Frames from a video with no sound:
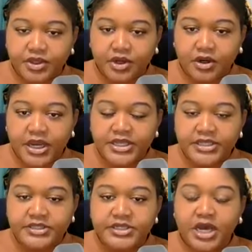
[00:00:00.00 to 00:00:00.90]
All right.
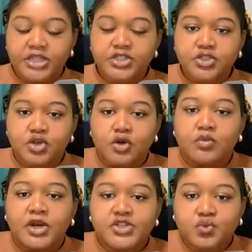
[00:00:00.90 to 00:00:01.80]
It's not so
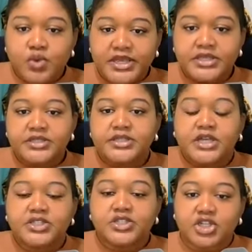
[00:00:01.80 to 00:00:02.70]
much weight. It's
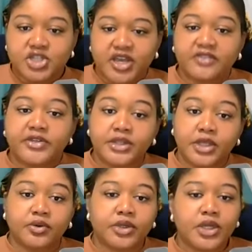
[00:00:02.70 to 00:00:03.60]
not such a heavy
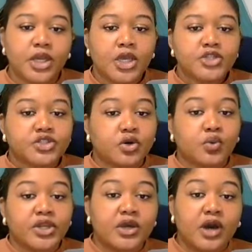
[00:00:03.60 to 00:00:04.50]
load. So
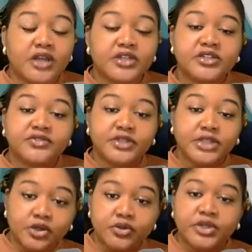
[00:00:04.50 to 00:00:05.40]
when cognitive
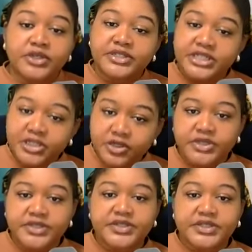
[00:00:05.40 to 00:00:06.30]
load
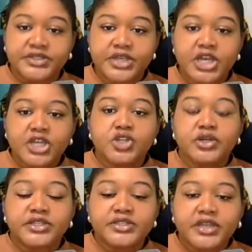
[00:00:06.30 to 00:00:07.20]
decreases,
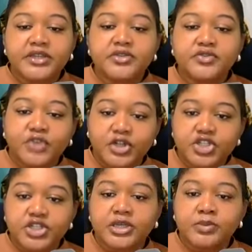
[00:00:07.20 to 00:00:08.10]
your executive
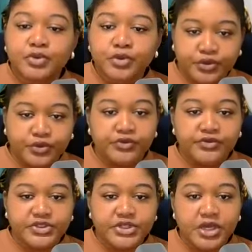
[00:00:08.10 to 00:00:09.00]
function
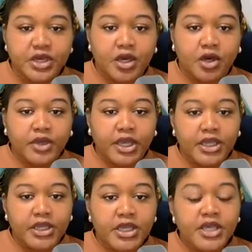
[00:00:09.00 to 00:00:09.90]
improves.
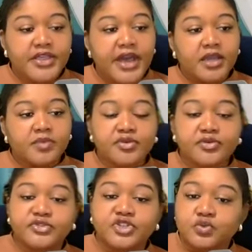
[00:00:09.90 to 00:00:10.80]
Okay. That
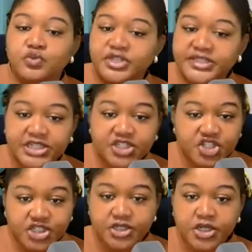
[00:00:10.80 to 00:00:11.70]
improves your
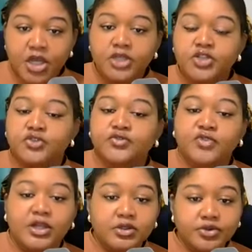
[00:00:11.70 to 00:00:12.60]
retention, your
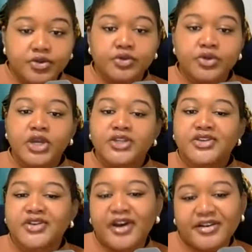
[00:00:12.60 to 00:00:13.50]
follow through,
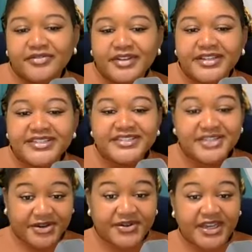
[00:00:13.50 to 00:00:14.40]
your confidence.
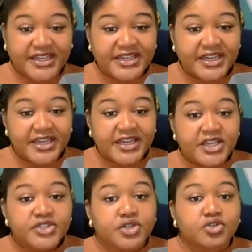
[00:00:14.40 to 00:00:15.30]
Okay.
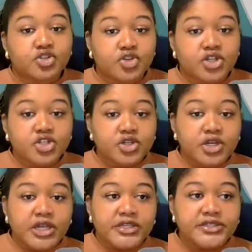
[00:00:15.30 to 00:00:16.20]
So
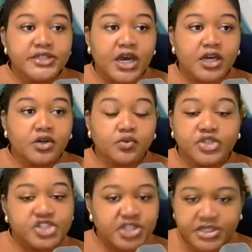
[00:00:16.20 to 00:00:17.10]
structure is not
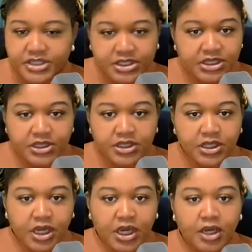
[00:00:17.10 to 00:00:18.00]
rigidity,
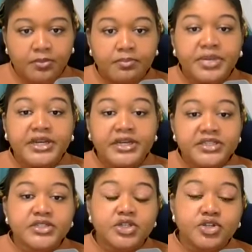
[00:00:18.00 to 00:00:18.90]
but it
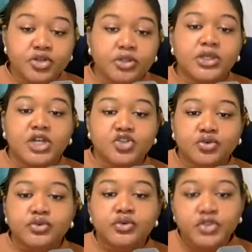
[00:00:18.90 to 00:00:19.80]
is neurological